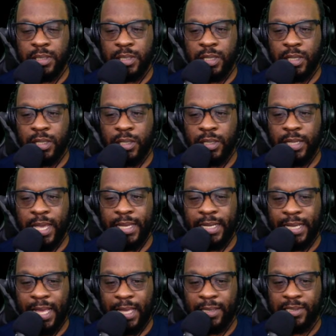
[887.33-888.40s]

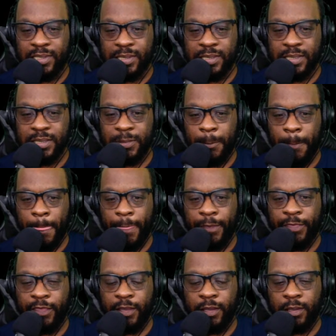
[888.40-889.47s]
gynecologists,
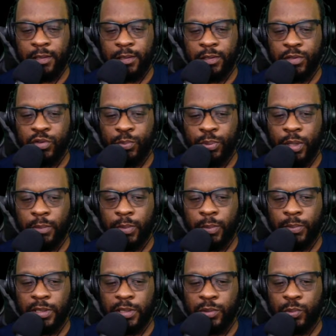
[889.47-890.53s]
then you
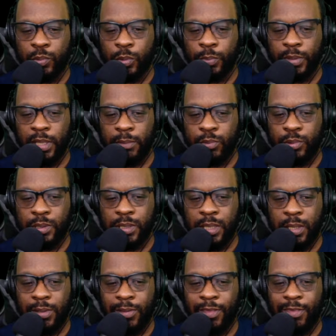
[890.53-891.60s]
probably won't be able to
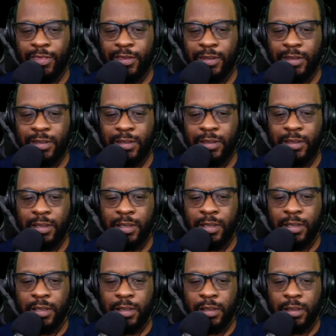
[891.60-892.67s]
get the
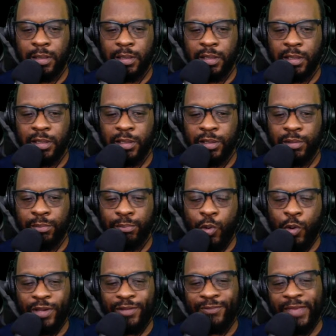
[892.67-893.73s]

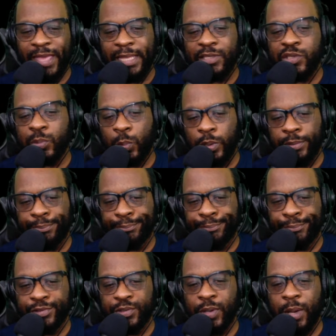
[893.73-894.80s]
more advanced one.
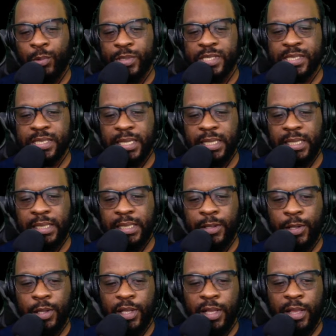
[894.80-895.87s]
So I would say
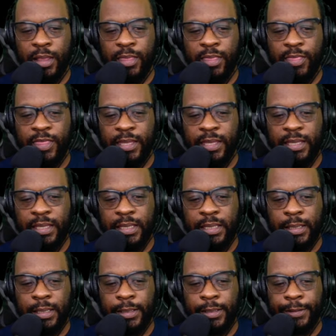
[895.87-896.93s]
the
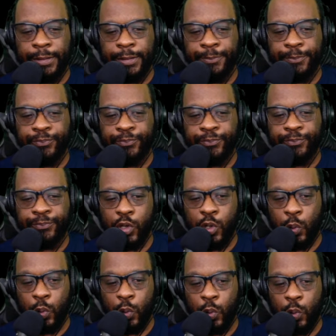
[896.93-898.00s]

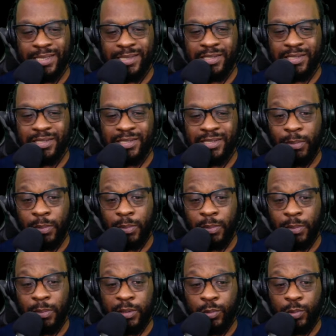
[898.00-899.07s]
code test is
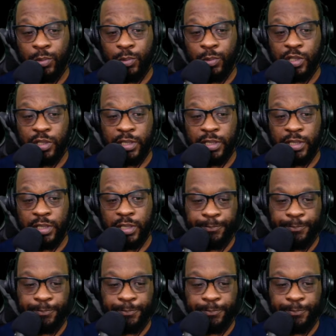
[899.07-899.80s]
probably what you're going to get.